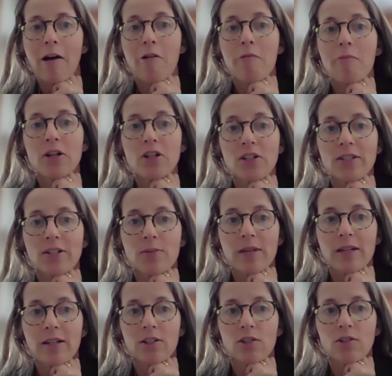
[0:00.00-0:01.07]
Our budgets are
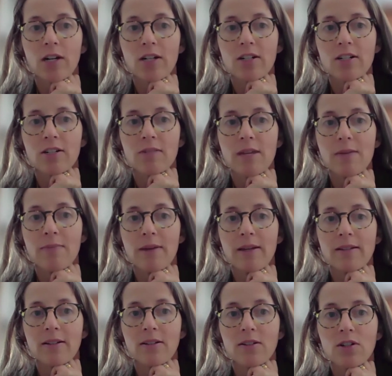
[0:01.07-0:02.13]
being stretched to meet
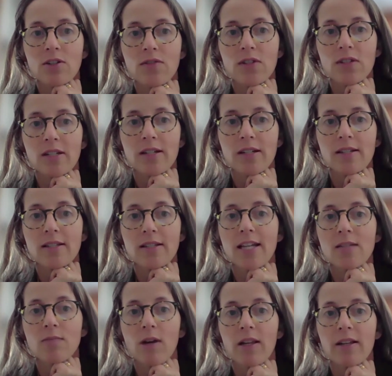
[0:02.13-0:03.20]
basic services
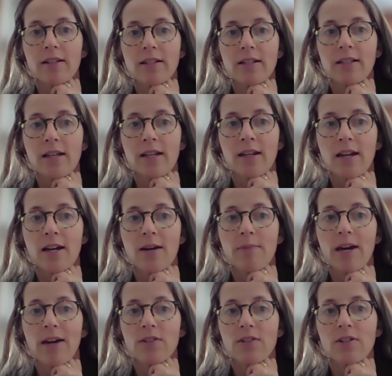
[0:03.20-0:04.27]
as well as cleaning up
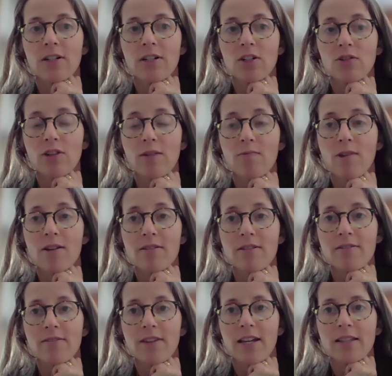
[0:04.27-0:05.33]
after extreme weather
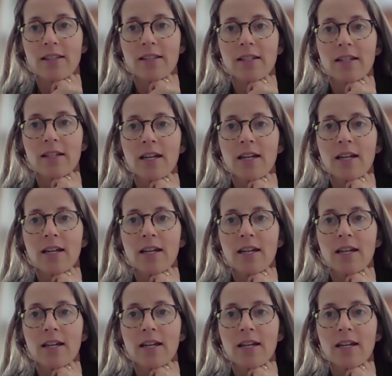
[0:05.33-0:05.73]
events.